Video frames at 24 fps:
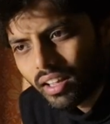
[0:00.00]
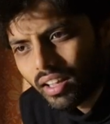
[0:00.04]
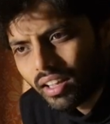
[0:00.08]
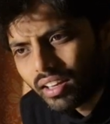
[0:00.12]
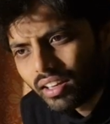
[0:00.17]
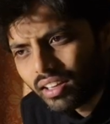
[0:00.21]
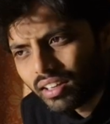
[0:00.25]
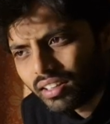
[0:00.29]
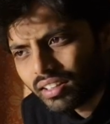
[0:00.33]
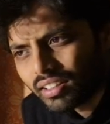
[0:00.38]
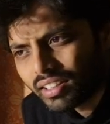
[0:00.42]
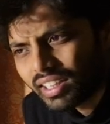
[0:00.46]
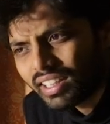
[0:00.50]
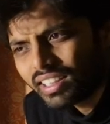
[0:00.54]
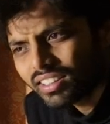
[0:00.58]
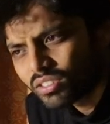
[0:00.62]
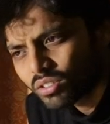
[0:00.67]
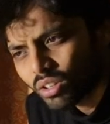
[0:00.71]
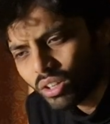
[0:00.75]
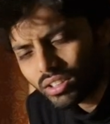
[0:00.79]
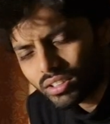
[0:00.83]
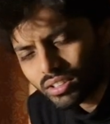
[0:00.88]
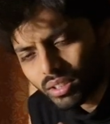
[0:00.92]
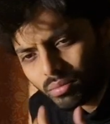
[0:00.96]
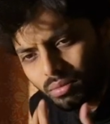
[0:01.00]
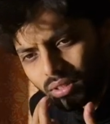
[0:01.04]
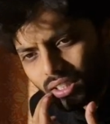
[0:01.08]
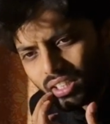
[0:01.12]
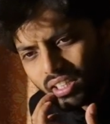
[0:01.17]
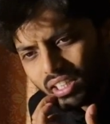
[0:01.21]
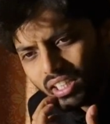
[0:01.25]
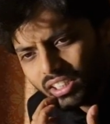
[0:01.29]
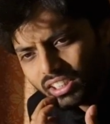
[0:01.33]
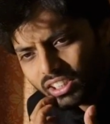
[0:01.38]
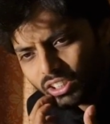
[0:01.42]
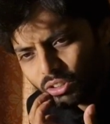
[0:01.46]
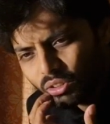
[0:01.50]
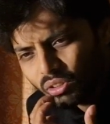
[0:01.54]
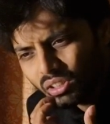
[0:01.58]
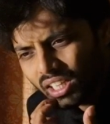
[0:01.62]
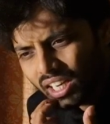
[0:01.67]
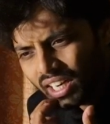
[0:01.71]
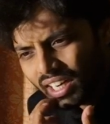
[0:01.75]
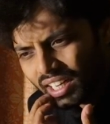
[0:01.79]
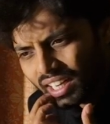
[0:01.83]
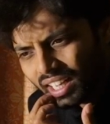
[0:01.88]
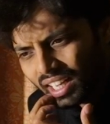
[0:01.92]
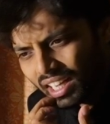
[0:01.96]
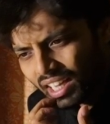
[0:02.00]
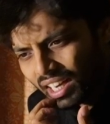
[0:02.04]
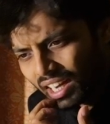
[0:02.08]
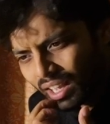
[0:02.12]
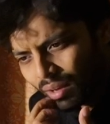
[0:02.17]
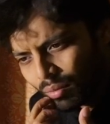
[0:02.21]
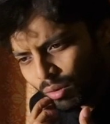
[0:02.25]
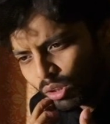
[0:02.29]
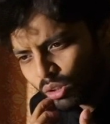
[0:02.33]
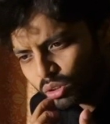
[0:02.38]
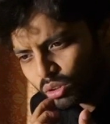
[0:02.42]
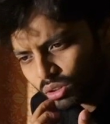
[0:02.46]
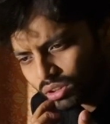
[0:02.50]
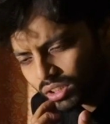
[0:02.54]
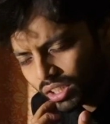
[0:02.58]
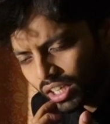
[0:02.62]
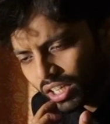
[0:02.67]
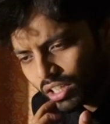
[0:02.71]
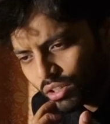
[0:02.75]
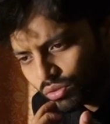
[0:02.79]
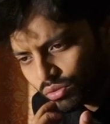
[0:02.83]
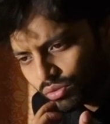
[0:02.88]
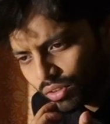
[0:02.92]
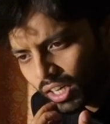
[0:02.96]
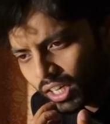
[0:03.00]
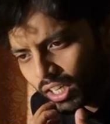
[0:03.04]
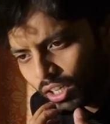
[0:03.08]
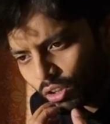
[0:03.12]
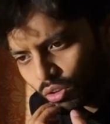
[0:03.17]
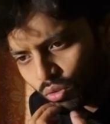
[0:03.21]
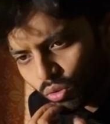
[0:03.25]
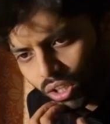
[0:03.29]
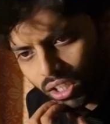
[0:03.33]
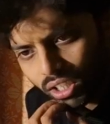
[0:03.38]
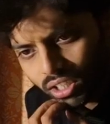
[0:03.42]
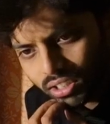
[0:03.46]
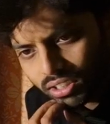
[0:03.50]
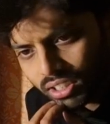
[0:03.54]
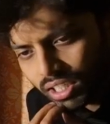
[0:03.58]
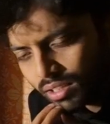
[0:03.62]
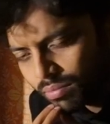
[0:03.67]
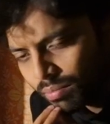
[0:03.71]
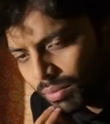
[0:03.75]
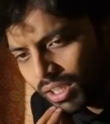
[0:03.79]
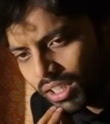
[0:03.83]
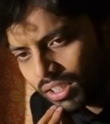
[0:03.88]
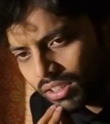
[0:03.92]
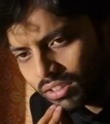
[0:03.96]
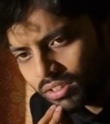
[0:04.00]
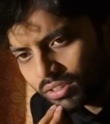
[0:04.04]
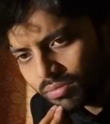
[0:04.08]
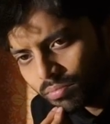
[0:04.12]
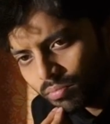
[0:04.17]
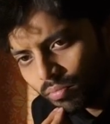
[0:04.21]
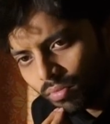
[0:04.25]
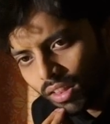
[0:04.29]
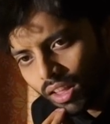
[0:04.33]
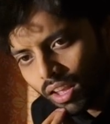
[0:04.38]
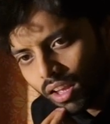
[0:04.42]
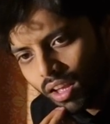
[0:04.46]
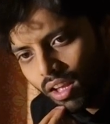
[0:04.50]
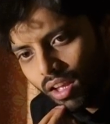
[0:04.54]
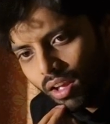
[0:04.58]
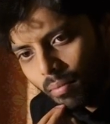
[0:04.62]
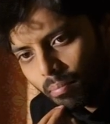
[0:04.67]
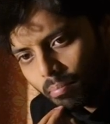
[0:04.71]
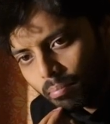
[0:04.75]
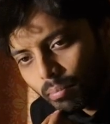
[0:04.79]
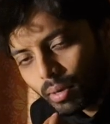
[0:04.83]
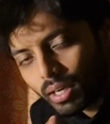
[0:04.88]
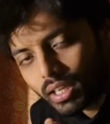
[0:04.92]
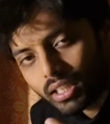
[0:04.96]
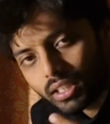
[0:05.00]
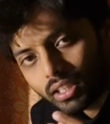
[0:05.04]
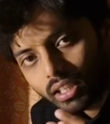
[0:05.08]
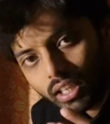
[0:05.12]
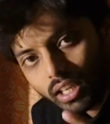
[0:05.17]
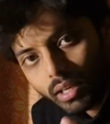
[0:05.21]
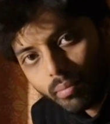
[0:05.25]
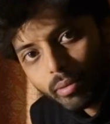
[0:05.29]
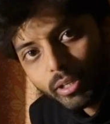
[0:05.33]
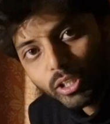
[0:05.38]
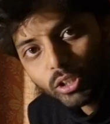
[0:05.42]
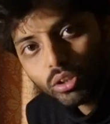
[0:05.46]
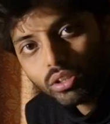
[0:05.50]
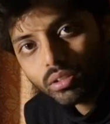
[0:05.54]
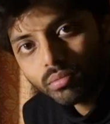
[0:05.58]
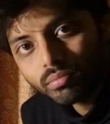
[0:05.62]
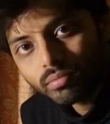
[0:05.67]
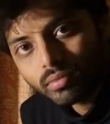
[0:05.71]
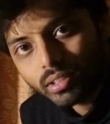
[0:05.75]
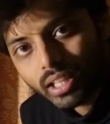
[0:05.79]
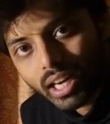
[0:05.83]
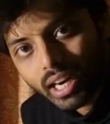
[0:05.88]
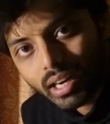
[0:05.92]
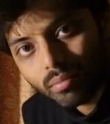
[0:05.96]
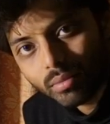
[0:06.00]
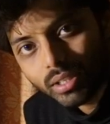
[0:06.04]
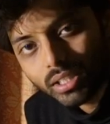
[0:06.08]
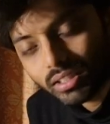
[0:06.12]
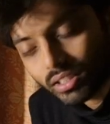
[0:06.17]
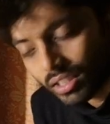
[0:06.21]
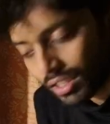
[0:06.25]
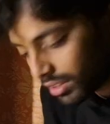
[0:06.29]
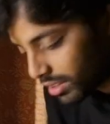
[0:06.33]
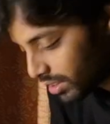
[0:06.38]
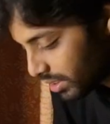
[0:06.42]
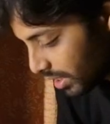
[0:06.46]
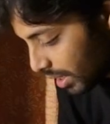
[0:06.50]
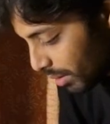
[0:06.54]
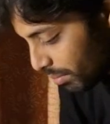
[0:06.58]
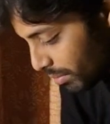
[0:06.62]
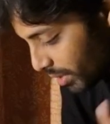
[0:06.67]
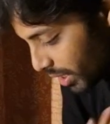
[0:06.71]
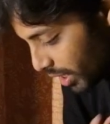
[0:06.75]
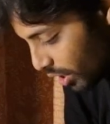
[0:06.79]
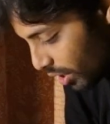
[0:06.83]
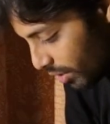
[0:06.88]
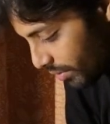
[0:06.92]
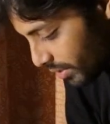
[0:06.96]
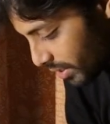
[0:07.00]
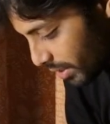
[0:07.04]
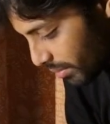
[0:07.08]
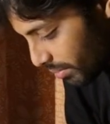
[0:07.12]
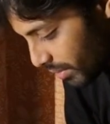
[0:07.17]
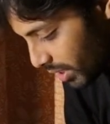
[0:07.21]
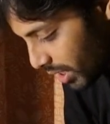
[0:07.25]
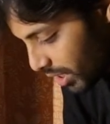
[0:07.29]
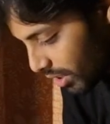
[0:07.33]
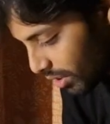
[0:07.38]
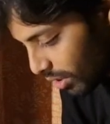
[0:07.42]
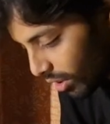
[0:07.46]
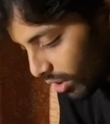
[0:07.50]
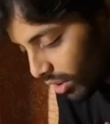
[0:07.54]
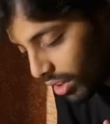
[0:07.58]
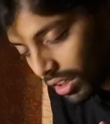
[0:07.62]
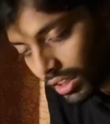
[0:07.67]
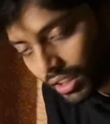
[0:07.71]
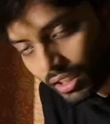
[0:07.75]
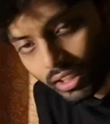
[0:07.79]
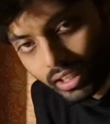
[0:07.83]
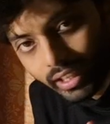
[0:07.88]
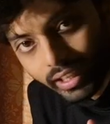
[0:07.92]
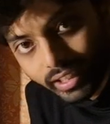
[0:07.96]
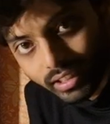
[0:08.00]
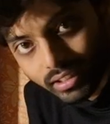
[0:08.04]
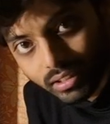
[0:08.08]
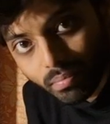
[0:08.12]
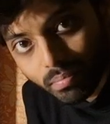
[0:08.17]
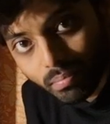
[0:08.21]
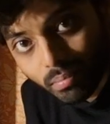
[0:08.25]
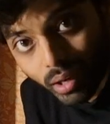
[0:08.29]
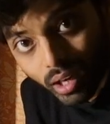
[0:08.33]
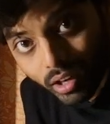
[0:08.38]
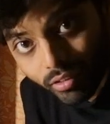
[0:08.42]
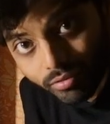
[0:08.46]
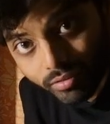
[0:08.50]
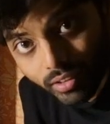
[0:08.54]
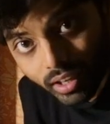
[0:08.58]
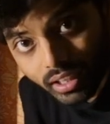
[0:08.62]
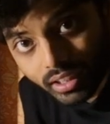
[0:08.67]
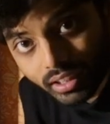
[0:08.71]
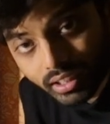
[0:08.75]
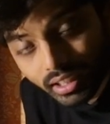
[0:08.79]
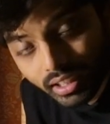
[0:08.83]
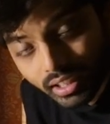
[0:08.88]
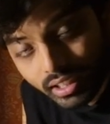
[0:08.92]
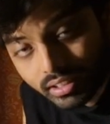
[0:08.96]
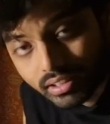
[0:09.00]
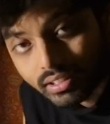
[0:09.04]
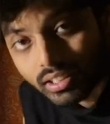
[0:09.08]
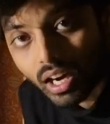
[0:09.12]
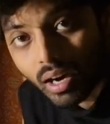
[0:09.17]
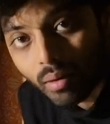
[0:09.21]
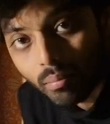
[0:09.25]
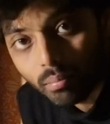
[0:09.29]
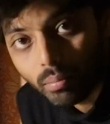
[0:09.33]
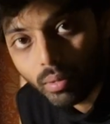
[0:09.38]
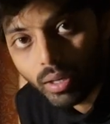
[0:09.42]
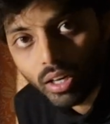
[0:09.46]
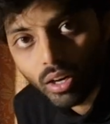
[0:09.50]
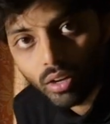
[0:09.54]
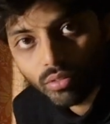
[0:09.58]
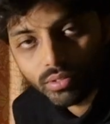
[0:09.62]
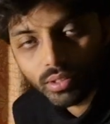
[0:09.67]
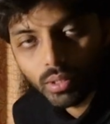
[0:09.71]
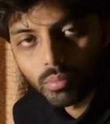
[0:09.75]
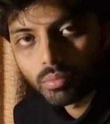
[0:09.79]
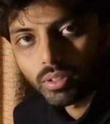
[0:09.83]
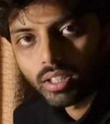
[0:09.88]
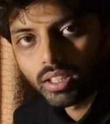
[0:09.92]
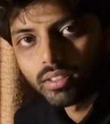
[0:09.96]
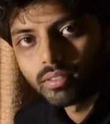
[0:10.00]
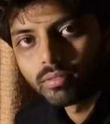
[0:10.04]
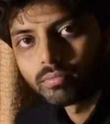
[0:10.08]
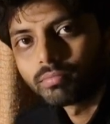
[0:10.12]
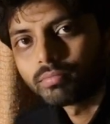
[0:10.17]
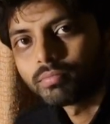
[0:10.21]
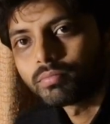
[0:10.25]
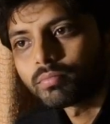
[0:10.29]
it is not something related to that, and I'm also trying to find out what does that means. But epitome, that means summary of something, or it is a perfect example of something.